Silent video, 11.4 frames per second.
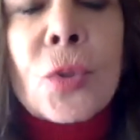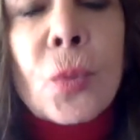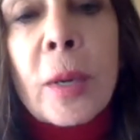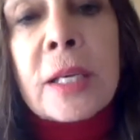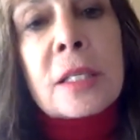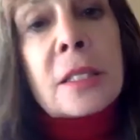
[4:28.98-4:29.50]

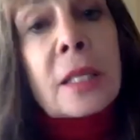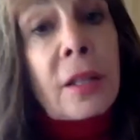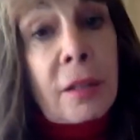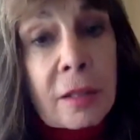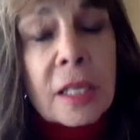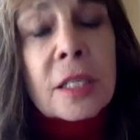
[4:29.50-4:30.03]
was
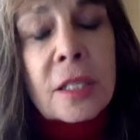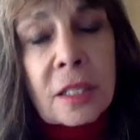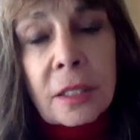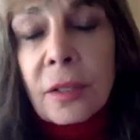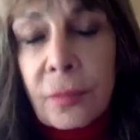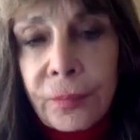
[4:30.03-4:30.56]
this:
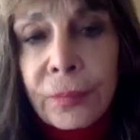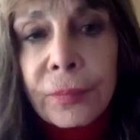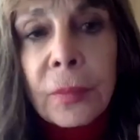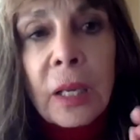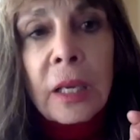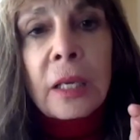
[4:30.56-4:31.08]

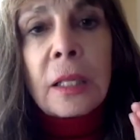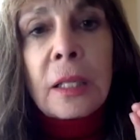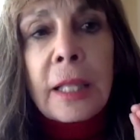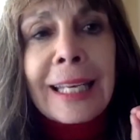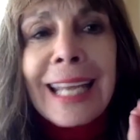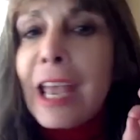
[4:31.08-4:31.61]

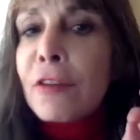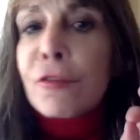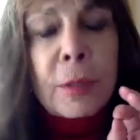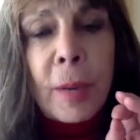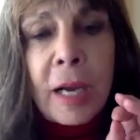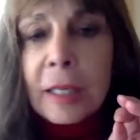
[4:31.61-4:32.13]
that
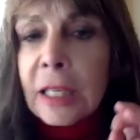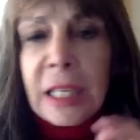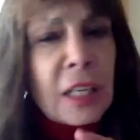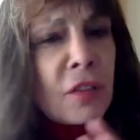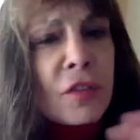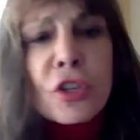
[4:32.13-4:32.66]
everybody,
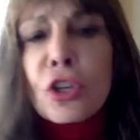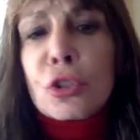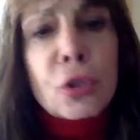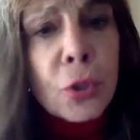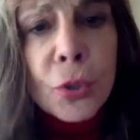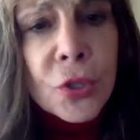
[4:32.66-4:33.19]
even a
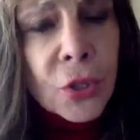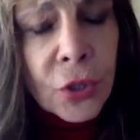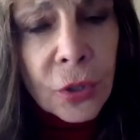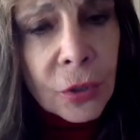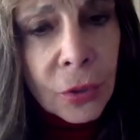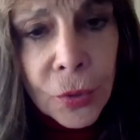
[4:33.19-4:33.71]

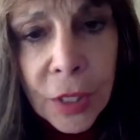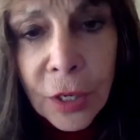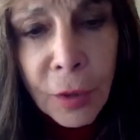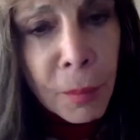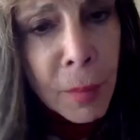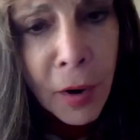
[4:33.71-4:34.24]
loser who's an
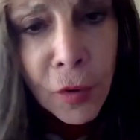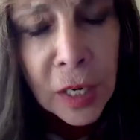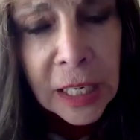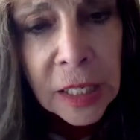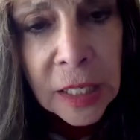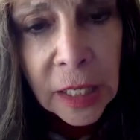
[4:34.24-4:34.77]

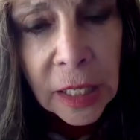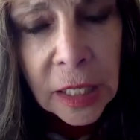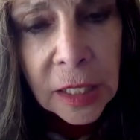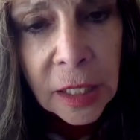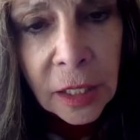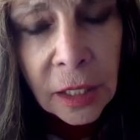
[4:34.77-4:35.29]
American
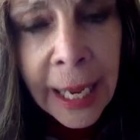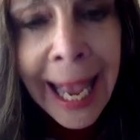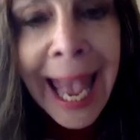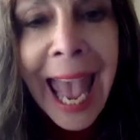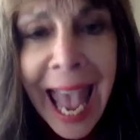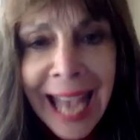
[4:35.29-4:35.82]
citizen,
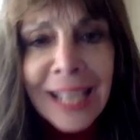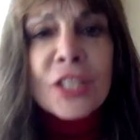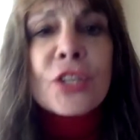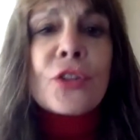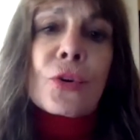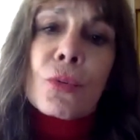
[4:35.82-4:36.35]

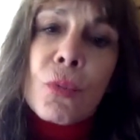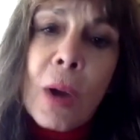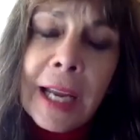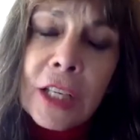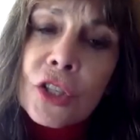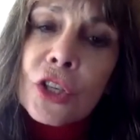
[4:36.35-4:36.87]
has the
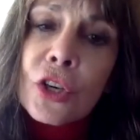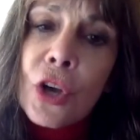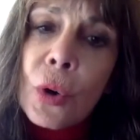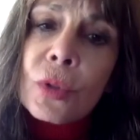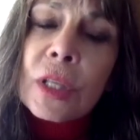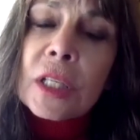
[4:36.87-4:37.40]
right to
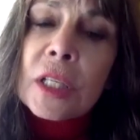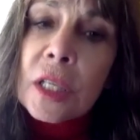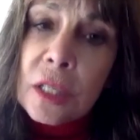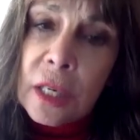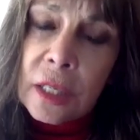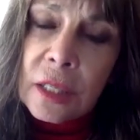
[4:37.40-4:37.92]
go the
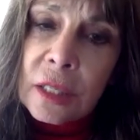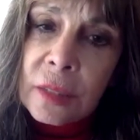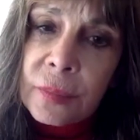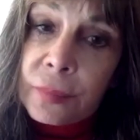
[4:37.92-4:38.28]
distance.